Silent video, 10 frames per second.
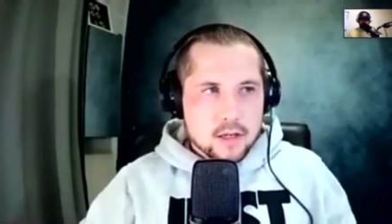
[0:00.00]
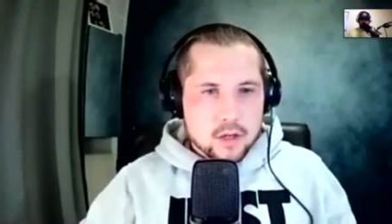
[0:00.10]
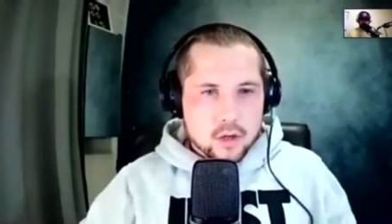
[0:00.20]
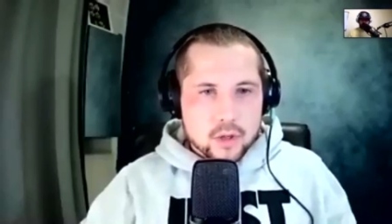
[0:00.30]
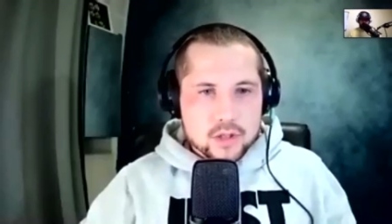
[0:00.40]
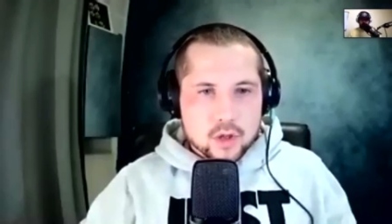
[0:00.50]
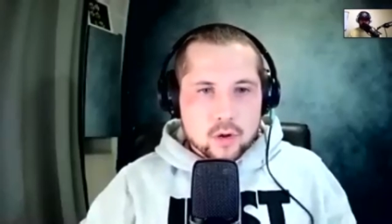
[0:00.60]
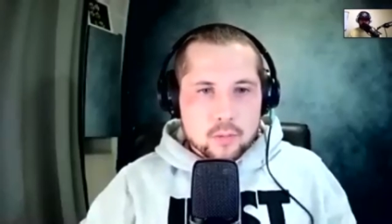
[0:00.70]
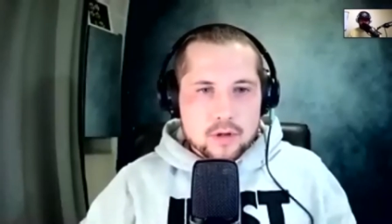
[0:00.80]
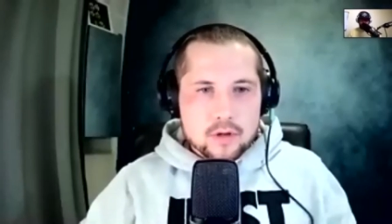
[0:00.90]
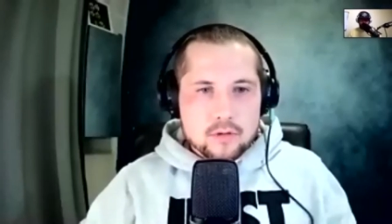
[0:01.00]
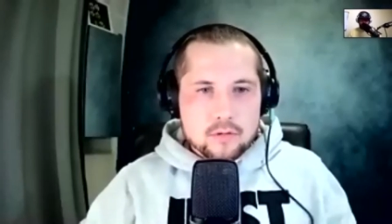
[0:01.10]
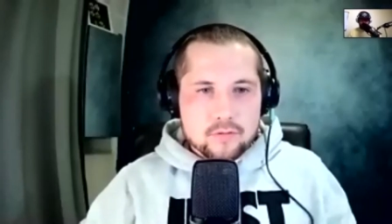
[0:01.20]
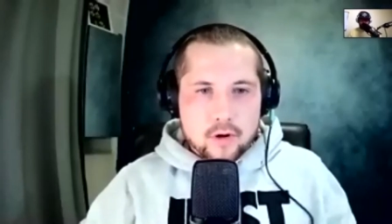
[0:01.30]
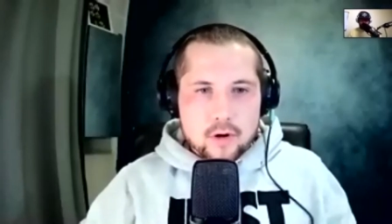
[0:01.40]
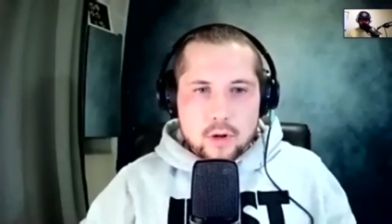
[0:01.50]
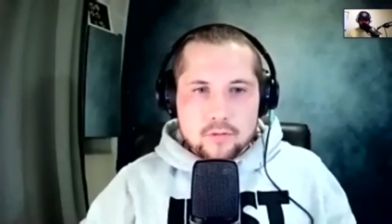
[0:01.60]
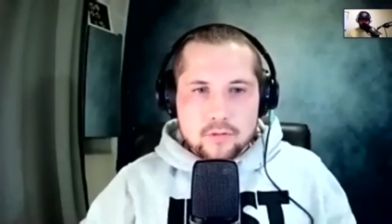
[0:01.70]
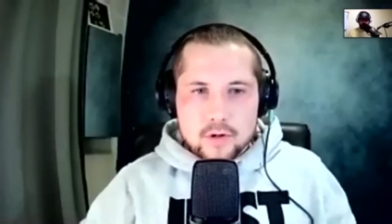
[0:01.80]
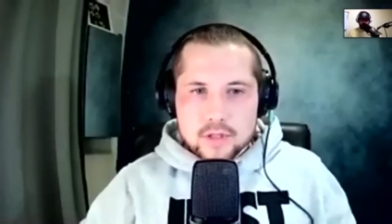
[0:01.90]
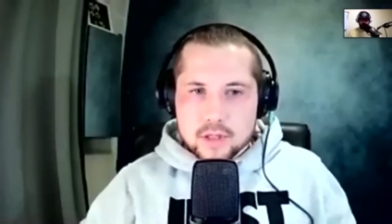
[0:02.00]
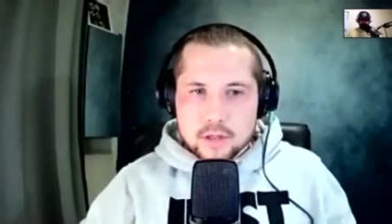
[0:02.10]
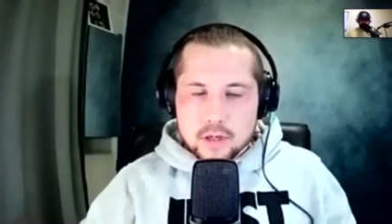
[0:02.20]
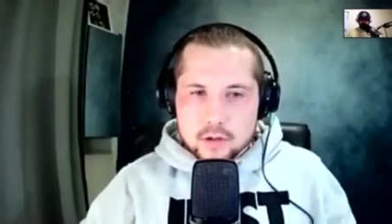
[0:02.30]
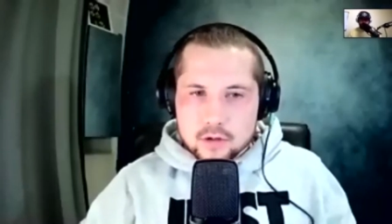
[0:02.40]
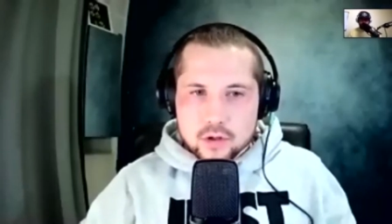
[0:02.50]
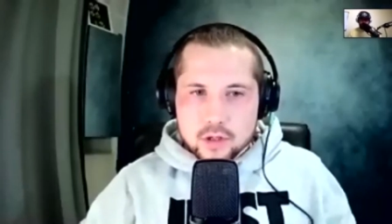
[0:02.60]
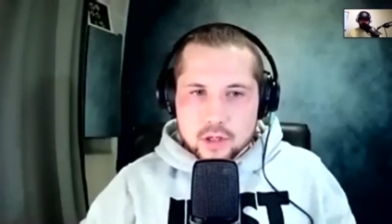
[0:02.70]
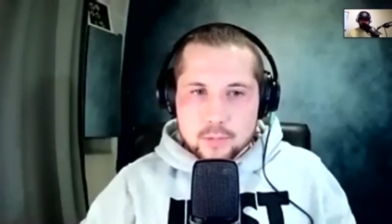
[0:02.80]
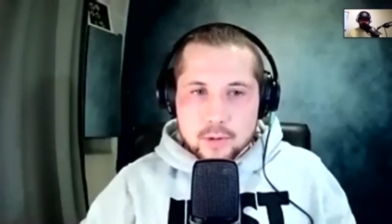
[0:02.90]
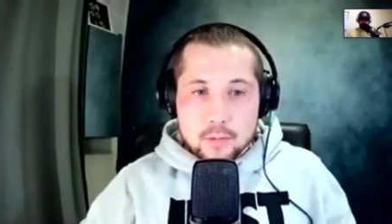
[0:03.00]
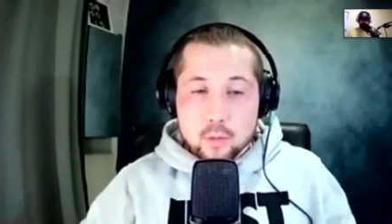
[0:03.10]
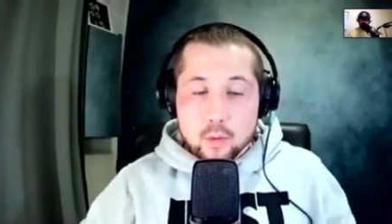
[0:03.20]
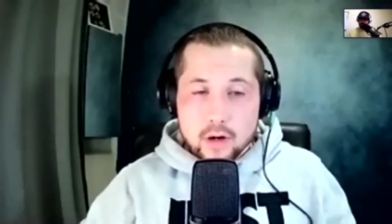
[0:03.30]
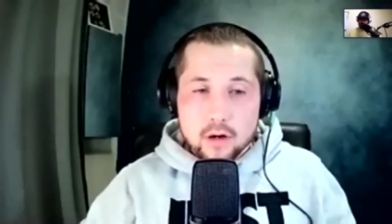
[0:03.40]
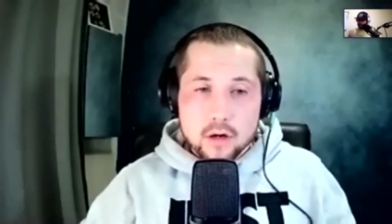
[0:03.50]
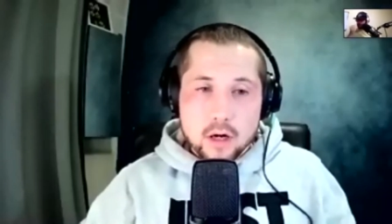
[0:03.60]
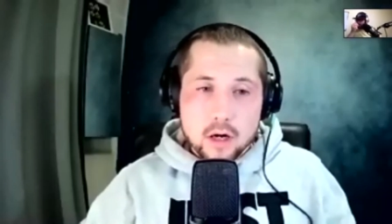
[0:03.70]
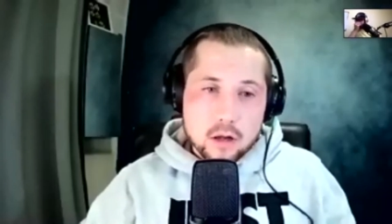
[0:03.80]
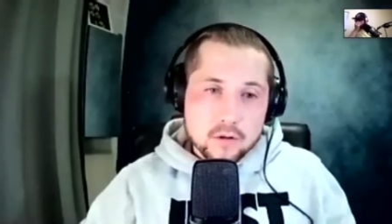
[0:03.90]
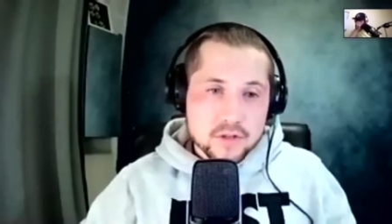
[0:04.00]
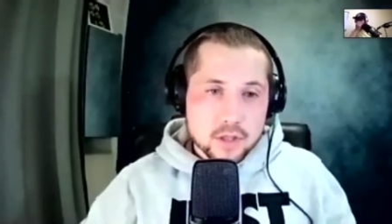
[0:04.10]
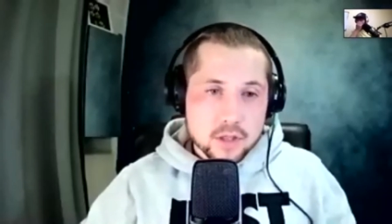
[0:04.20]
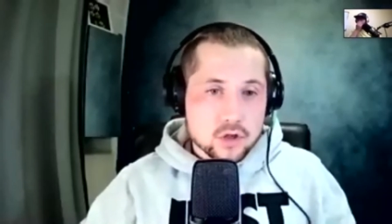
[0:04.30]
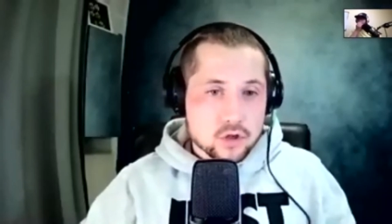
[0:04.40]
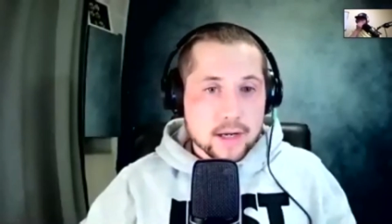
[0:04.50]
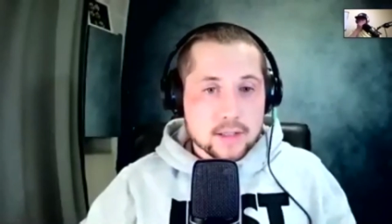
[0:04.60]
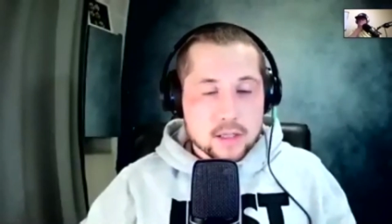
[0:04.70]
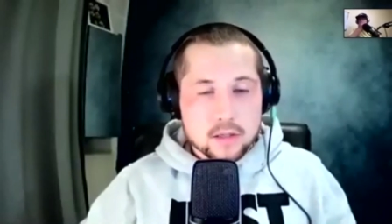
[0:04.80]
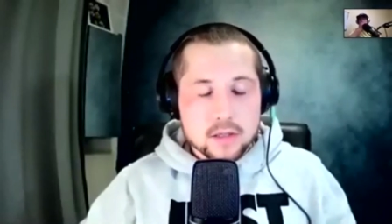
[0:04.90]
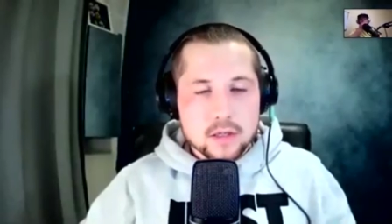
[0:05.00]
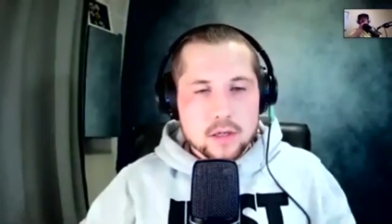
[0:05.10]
He's going to be very well versed in the striking department where Arlovsky's strengths lie.